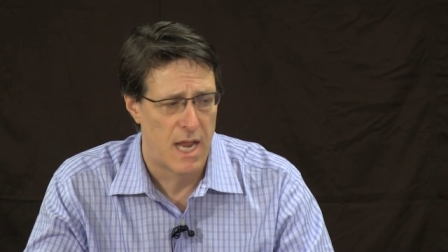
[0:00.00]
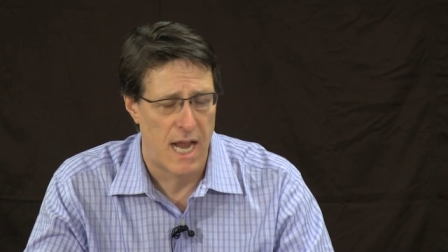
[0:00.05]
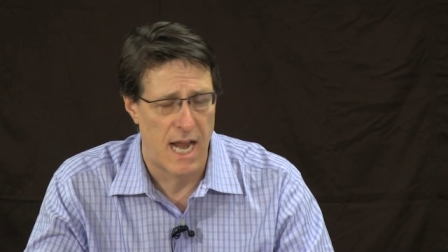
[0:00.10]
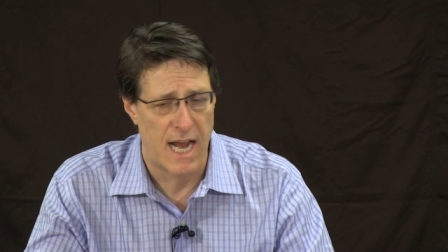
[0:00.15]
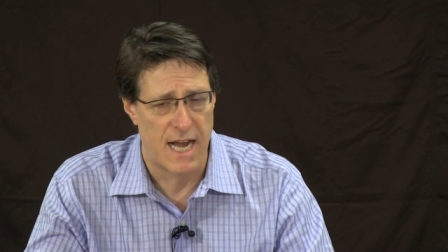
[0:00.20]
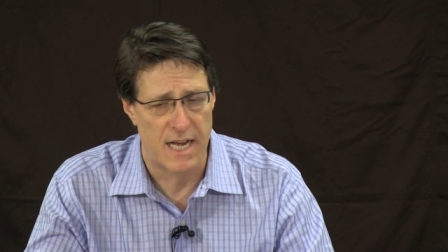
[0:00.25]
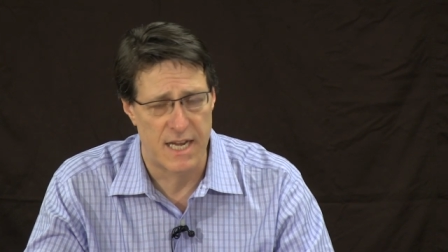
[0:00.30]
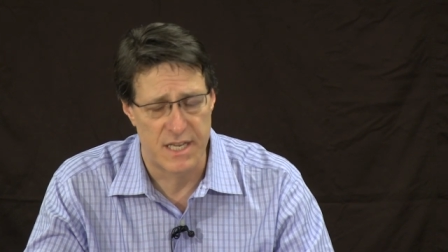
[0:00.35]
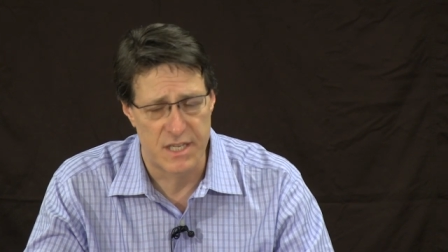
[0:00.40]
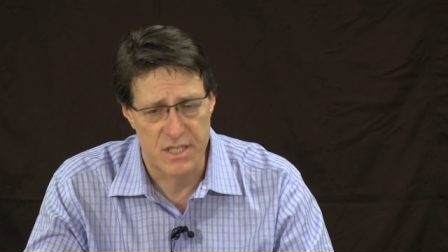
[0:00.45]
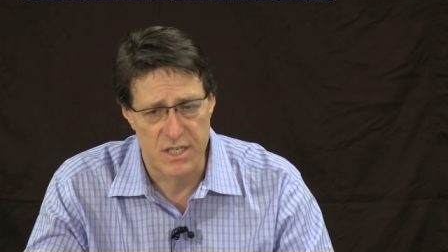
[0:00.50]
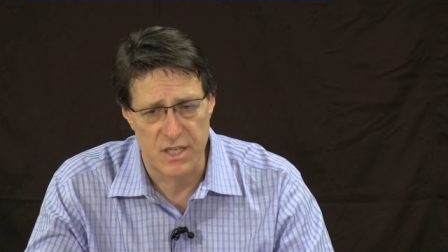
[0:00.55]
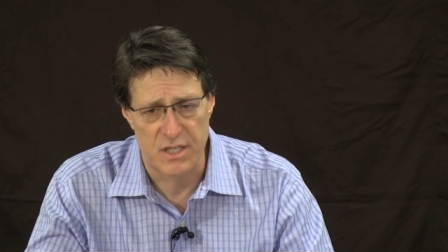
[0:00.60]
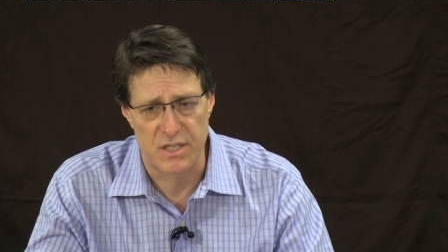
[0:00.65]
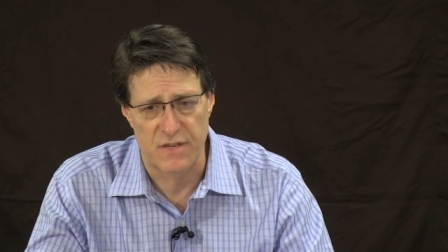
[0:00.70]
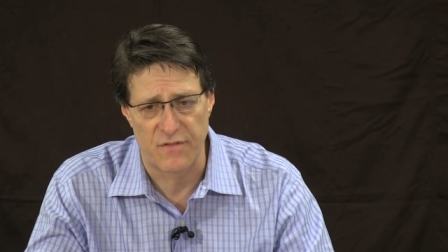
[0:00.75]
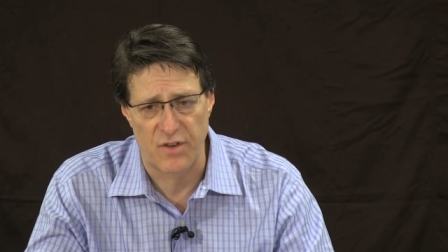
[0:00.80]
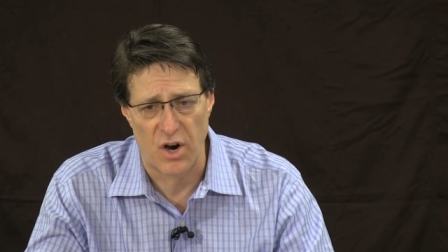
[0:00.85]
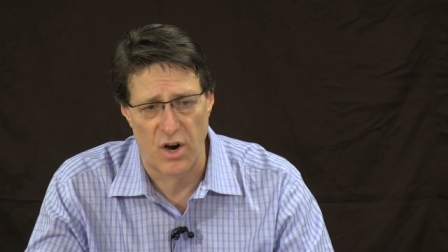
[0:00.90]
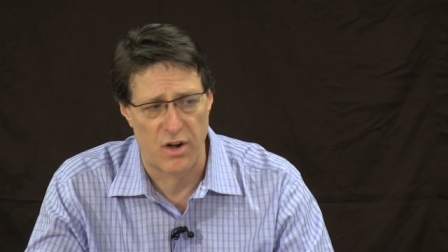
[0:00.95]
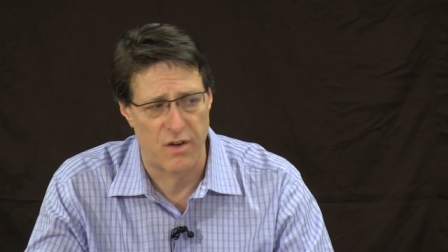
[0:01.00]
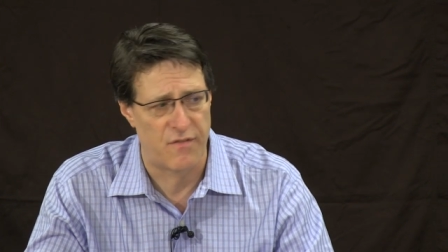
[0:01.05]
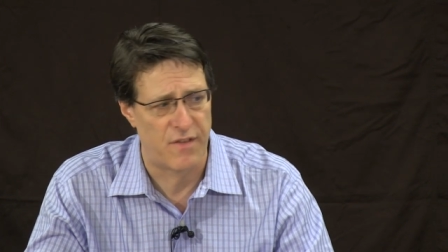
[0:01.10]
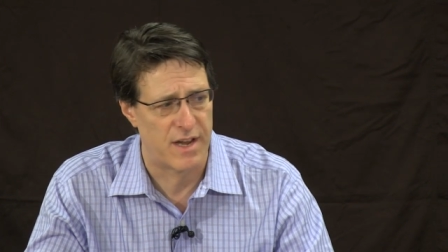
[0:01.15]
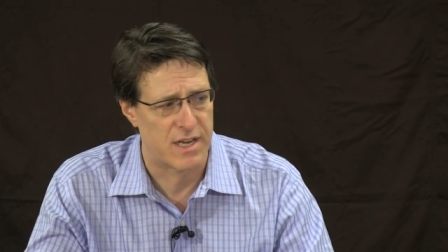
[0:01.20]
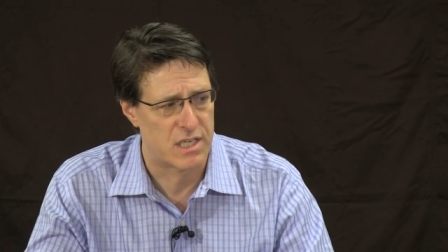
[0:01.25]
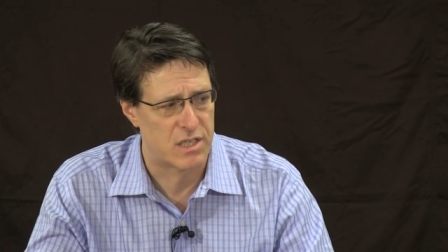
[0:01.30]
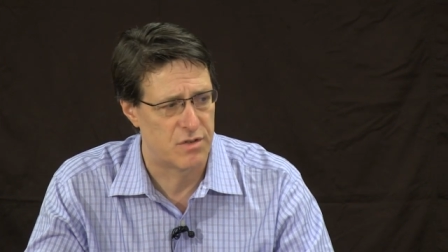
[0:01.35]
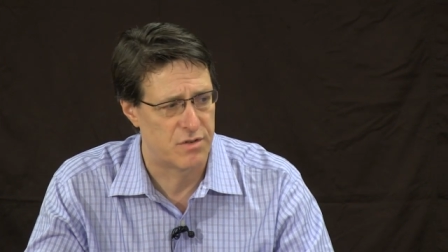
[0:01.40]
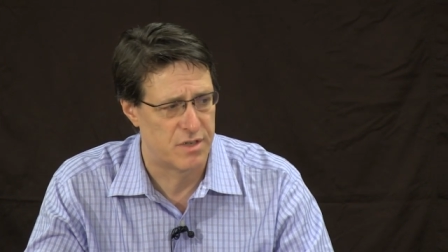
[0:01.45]
and incidence of
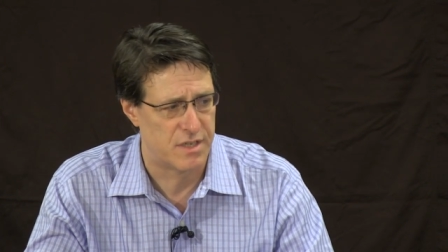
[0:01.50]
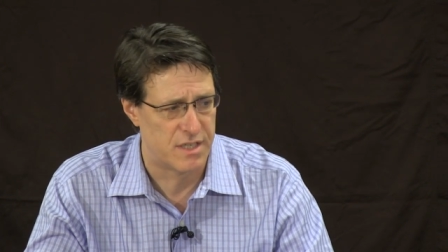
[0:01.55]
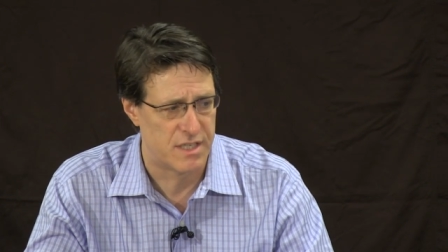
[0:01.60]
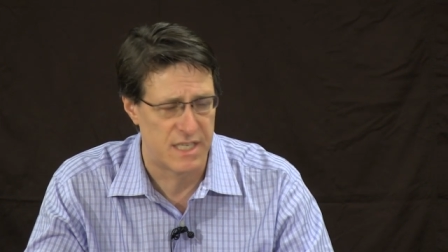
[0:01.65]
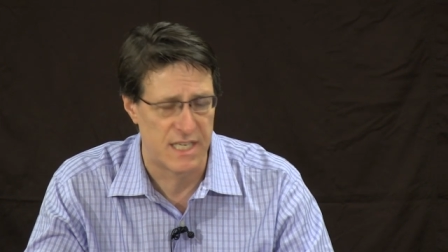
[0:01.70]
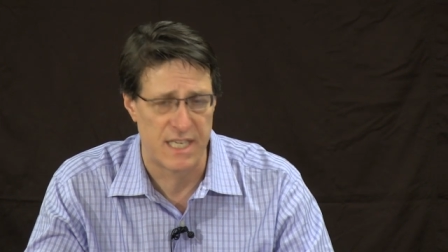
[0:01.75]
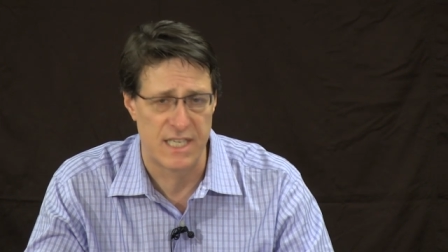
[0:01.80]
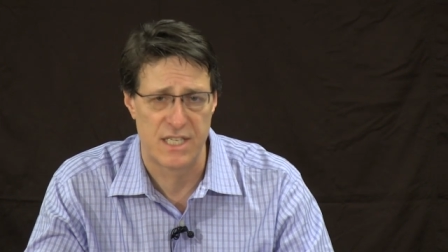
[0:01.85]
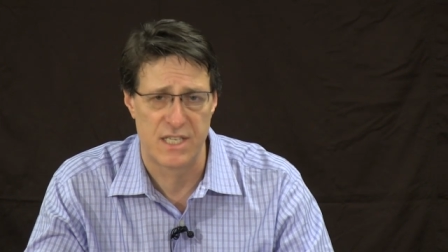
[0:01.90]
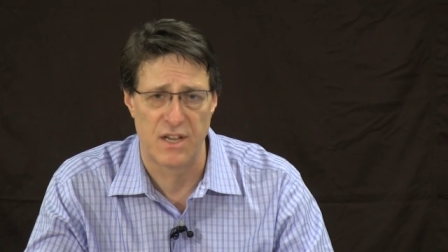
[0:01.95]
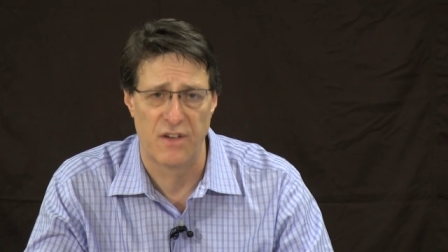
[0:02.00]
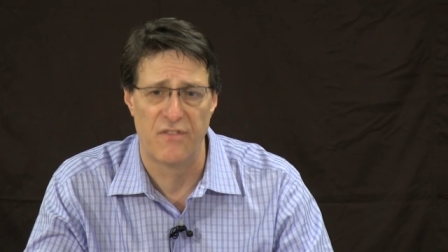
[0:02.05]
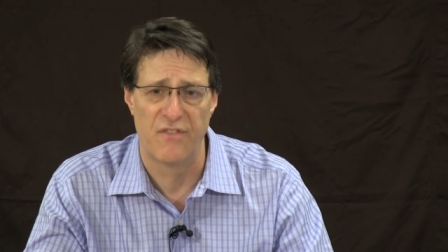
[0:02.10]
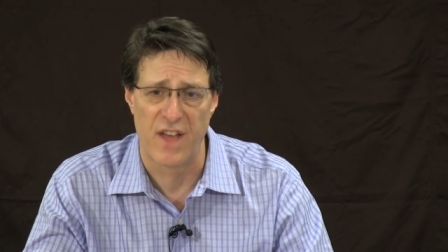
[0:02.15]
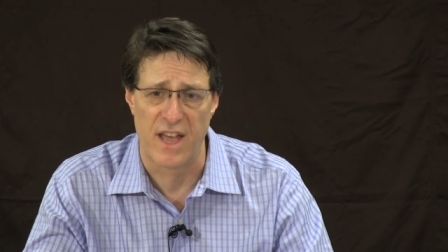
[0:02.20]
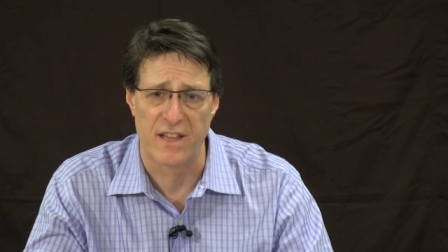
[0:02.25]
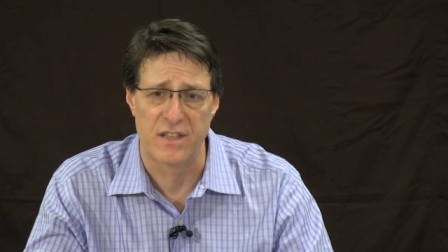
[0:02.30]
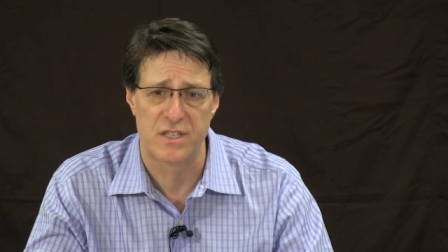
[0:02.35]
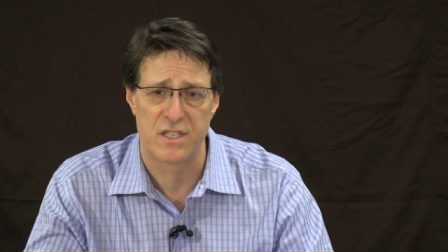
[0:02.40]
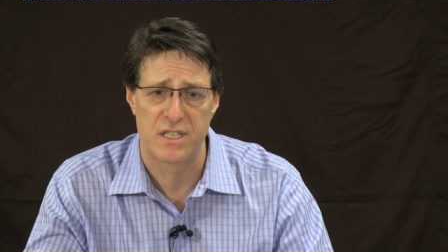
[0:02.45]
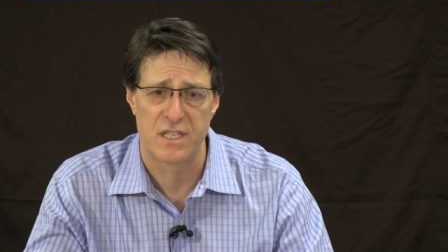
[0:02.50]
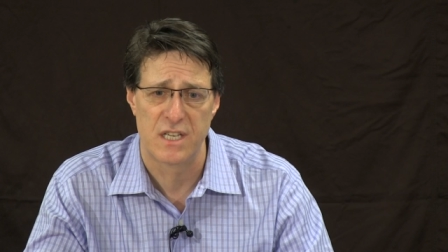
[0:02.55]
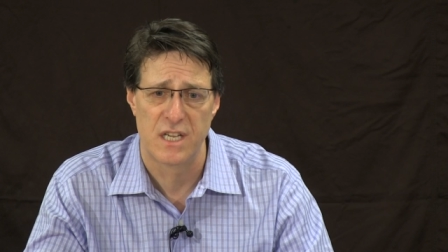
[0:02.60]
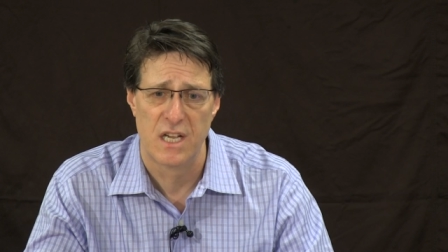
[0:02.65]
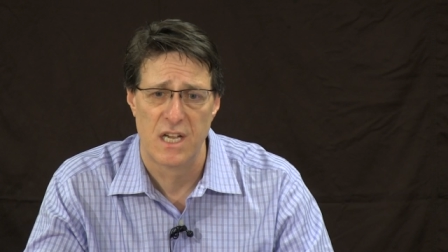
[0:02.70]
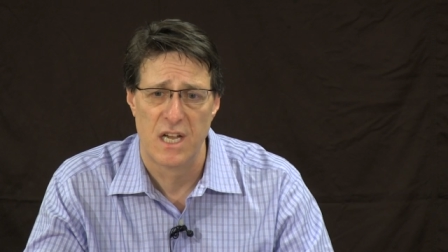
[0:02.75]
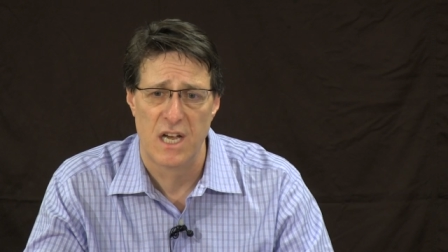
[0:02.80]
cardiovascular disease events